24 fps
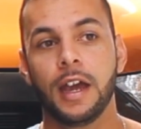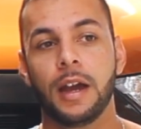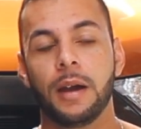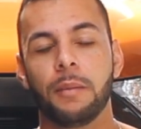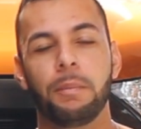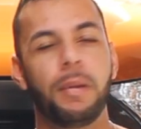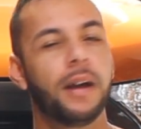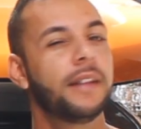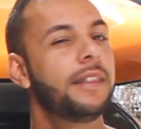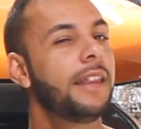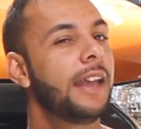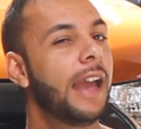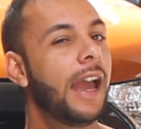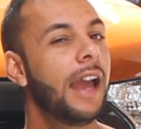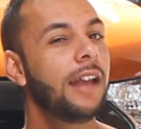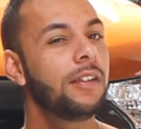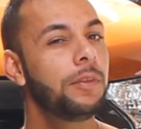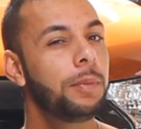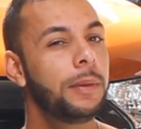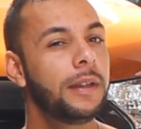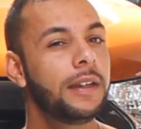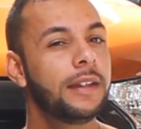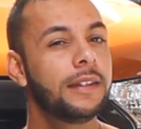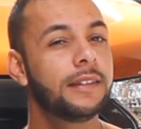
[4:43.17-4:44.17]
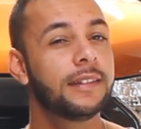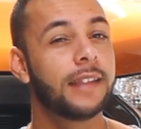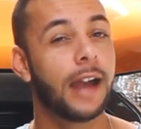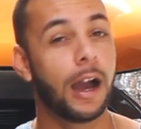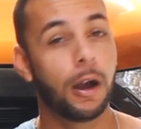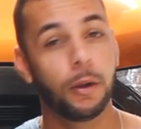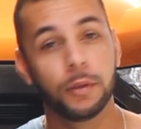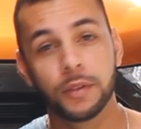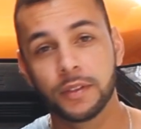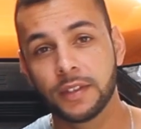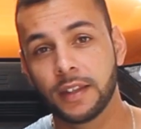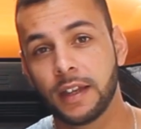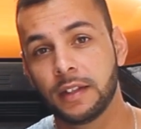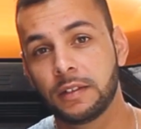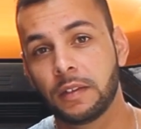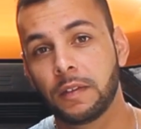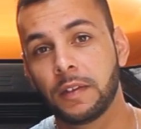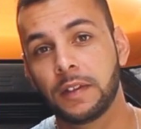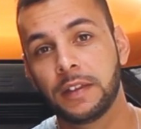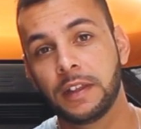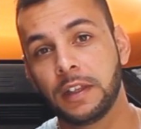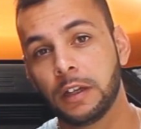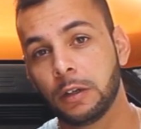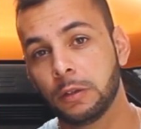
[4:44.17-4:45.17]
But there has been a downside to the
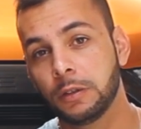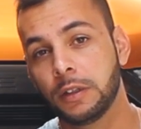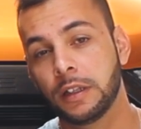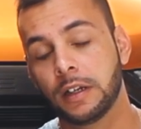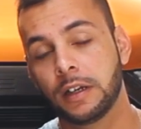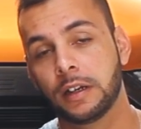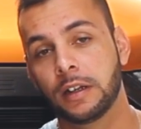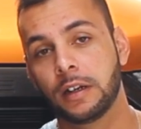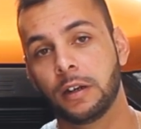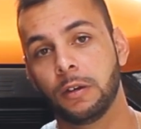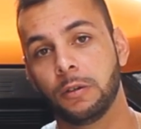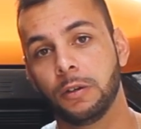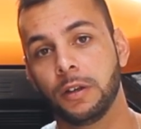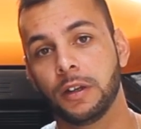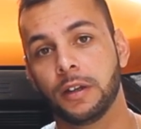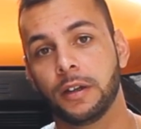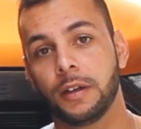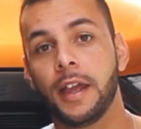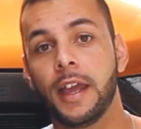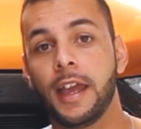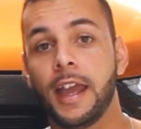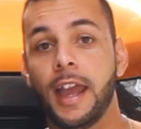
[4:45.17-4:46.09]
Toyota Corolla,